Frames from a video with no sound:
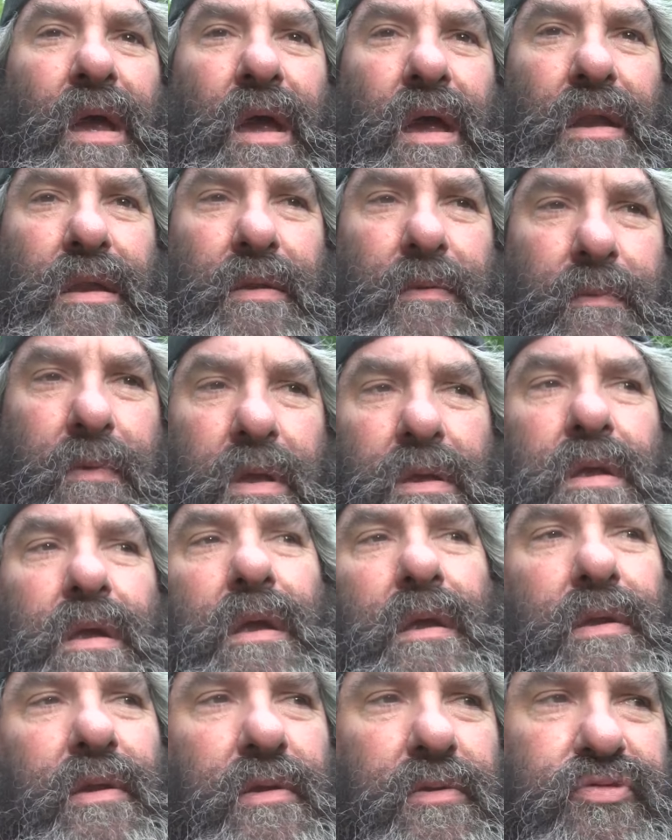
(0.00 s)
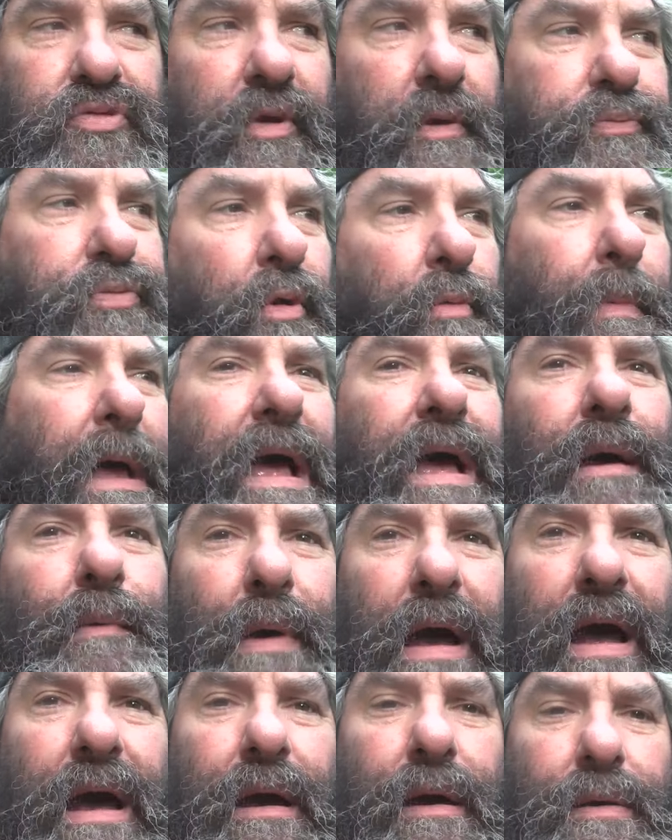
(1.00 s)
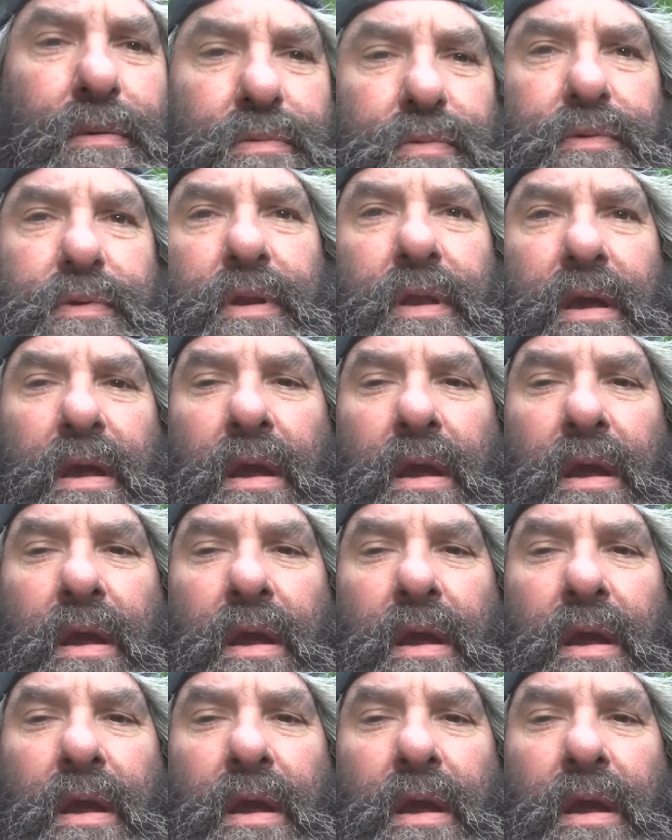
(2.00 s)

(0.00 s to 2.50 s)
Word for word: And it tripped her mom out and